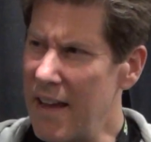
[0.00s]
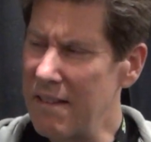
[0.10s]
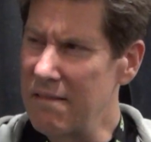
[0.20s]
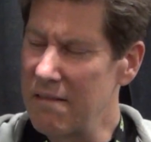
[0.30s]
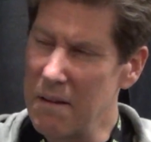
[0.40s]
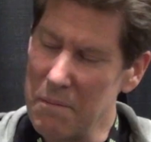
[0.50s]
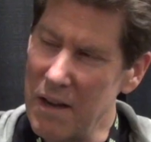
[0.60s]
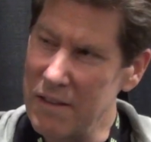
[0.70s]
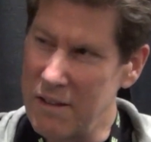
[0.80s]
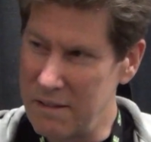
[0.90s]
That a
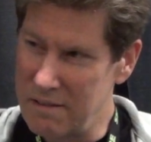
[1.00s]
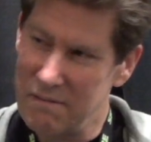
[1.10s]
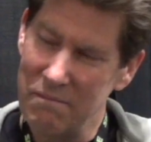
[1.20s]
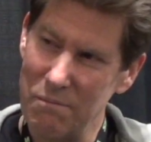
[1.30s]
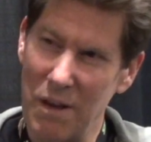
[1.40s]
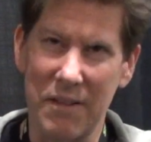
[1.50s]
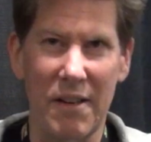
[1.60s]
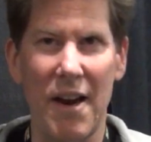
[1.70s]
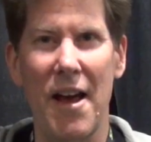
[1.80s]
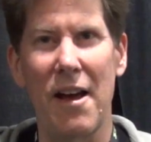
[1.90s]
month
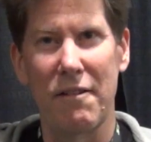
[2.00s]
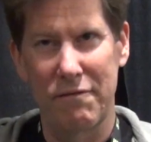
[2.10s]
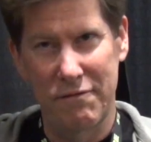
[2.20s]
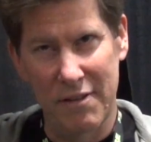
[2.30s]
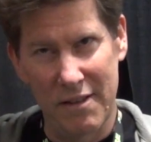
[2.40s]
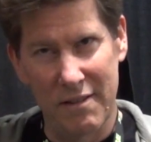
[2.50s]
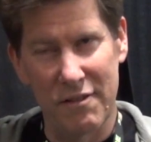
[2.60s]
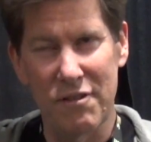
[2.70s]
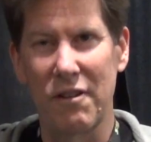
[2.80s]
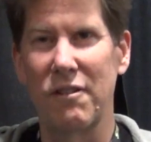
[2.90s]
and a half,
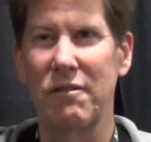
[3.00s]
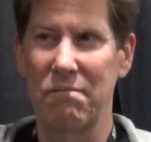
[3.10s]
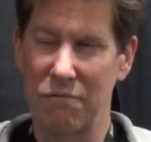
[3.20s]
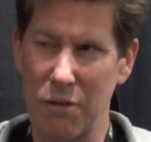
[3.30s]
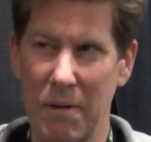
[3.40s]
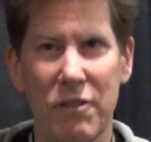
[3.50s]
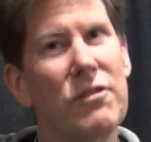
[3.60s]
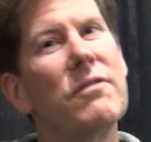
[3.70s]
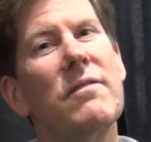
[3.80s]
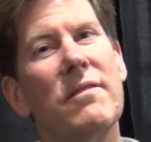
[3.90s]
and so 2
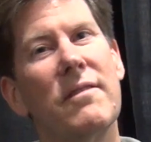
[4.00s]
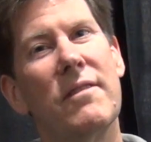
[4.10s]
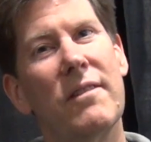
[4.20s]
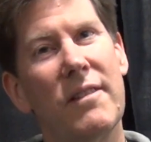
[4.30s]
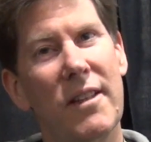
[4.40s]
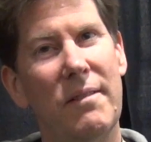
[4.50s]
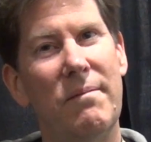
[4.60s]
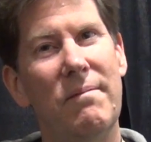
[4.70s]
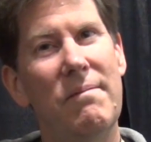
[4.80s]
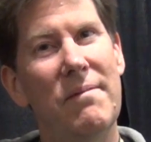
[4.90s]
months. There you go, Jason
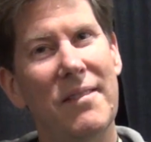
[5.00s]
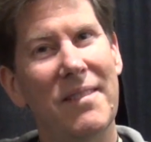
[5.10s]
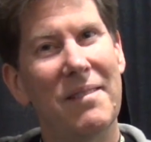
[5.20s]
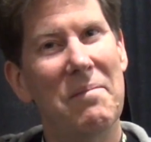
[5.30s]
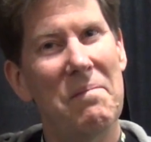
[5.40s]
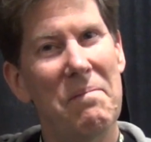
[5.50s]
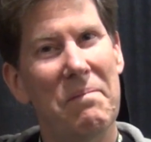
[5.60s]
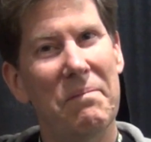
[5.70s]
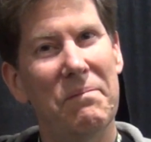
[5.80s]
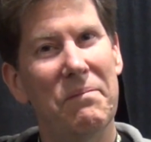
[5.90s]
Stoddard.
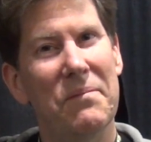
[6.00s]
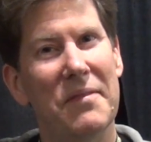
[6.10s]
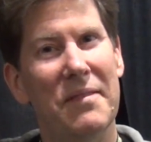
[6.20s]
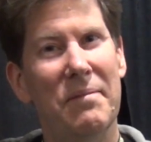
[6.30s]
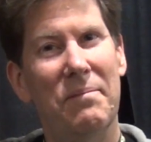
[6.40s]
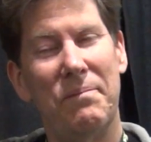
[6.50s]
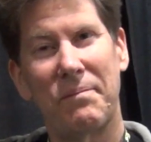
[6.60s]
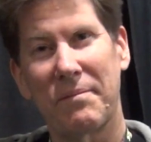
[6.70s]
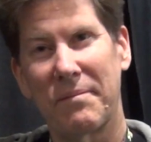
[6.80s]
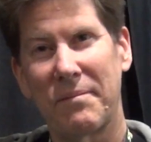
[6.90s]
Ragnarok 2
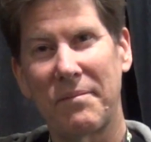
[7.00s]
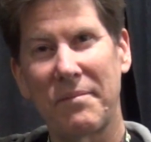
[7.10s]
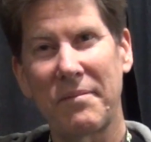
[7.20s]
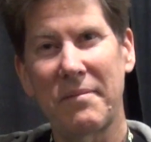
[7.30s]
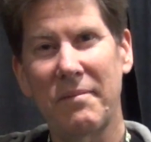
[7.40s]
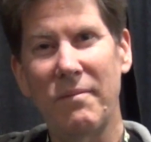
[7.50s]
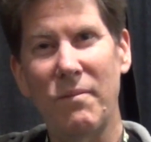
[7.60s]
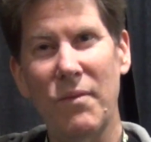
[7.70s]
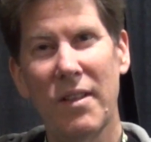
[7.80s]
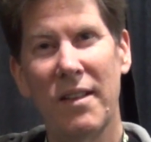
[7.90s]
is shipping in a month,
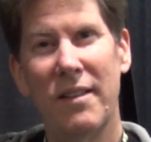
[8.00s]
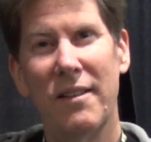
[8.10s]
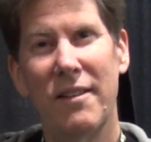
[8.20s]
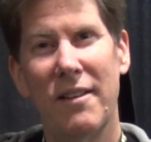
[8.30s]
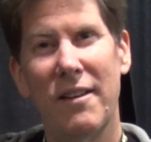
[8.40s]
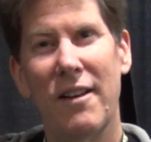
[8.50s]
month and a half, and